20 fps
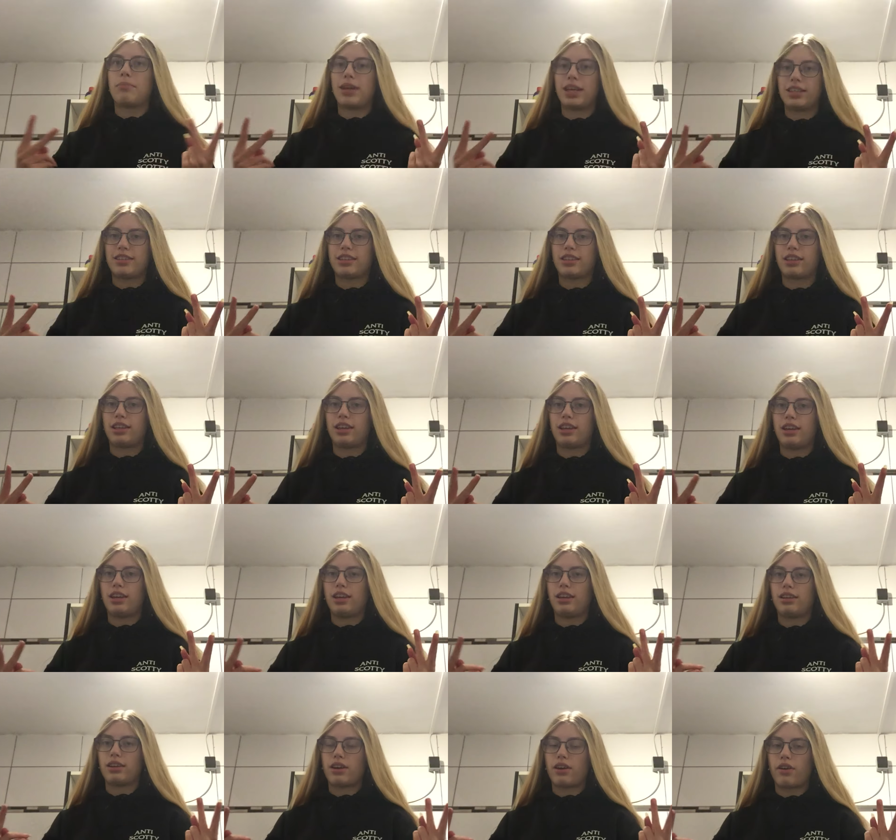
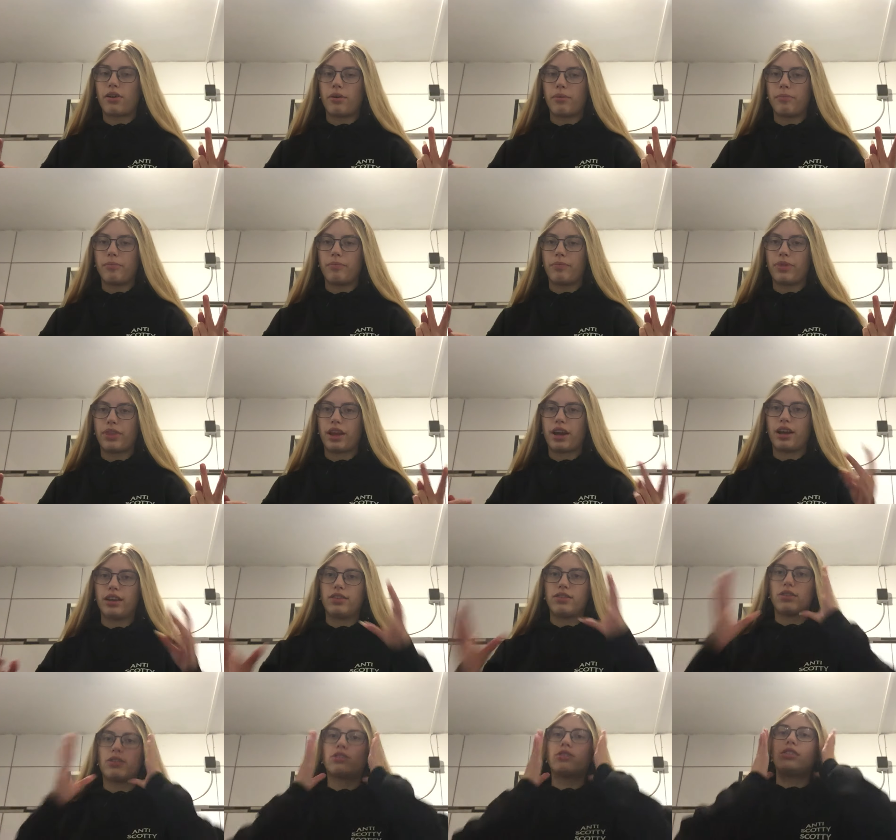Basically, I
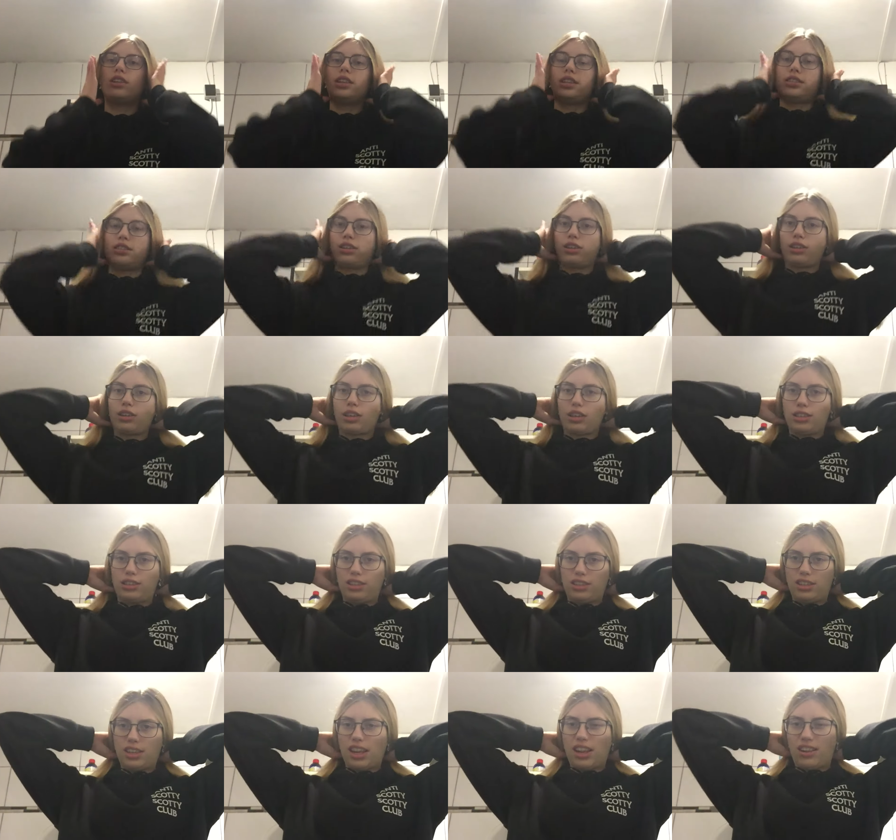talked to Disana and
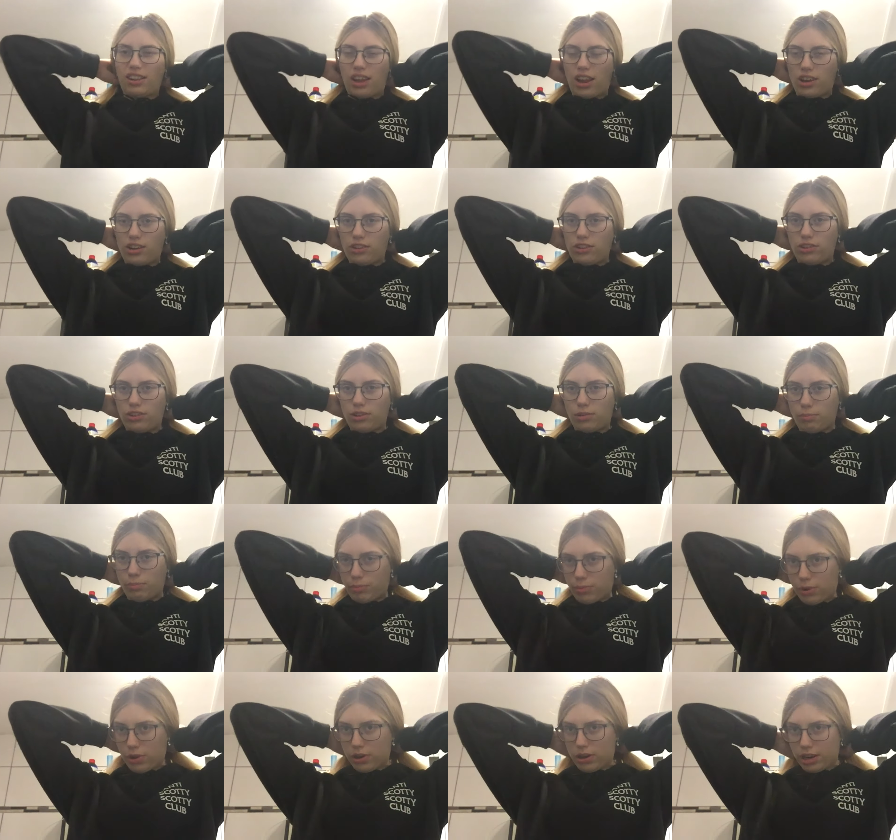she said I
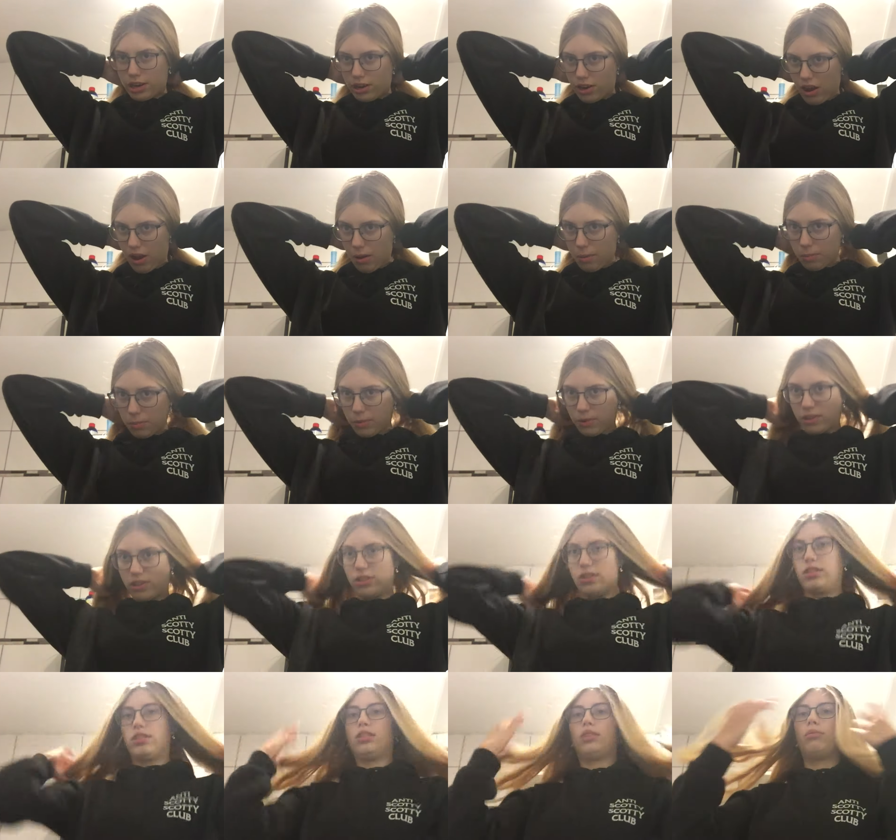shouldn't put it up
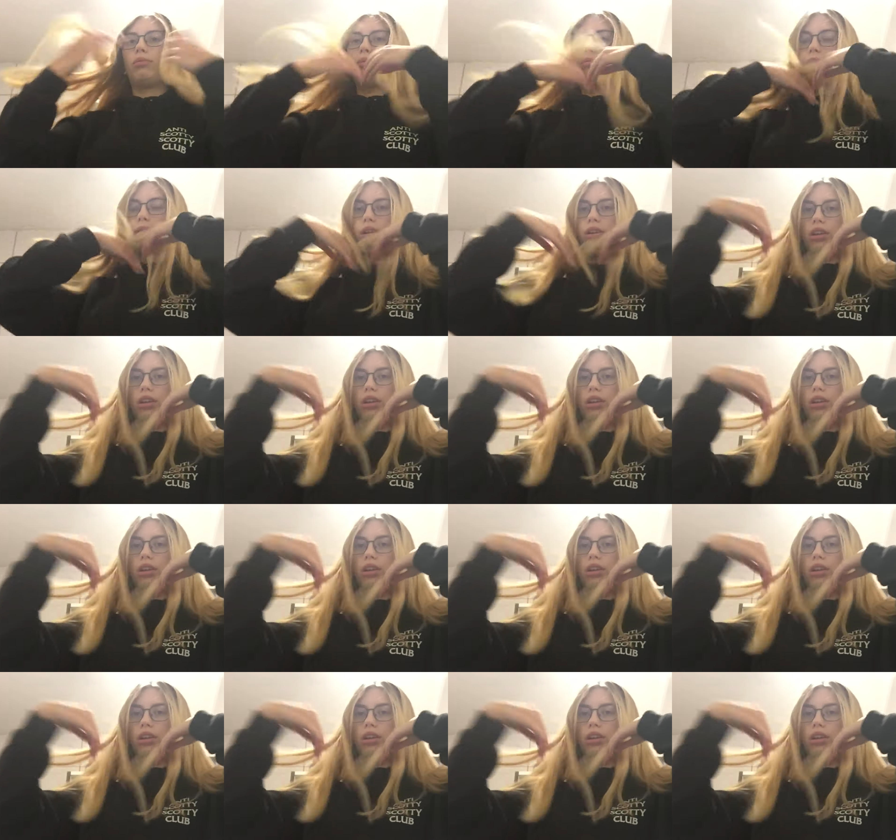because it will be